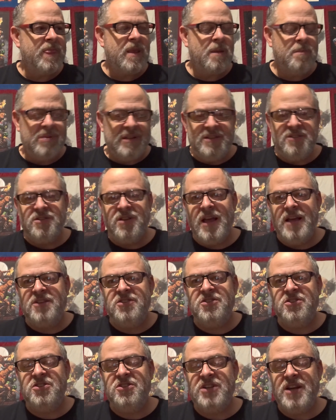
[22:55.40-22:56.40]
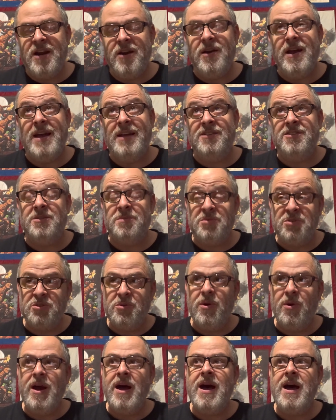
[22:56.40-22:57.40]
Please like, share, and
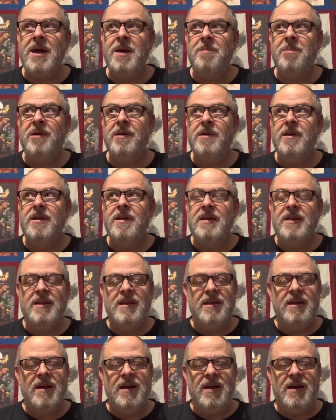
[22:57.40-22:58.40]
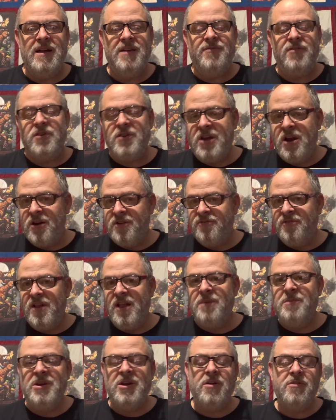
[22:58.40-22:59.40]
subscribe. If you'd care to
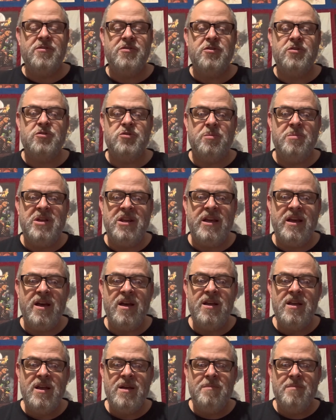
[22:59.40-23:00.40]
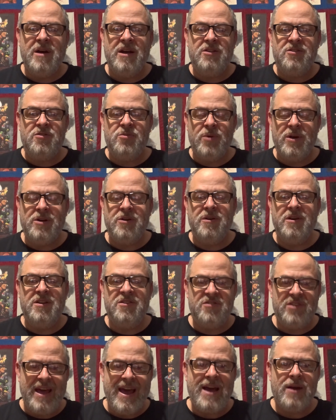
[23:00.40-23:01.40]
follow me on other social media, my Twitter
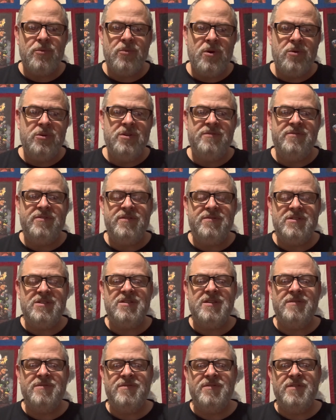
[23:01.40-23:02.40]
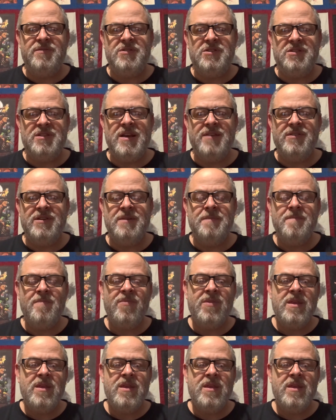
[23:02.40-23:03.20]
is @Ronin5757.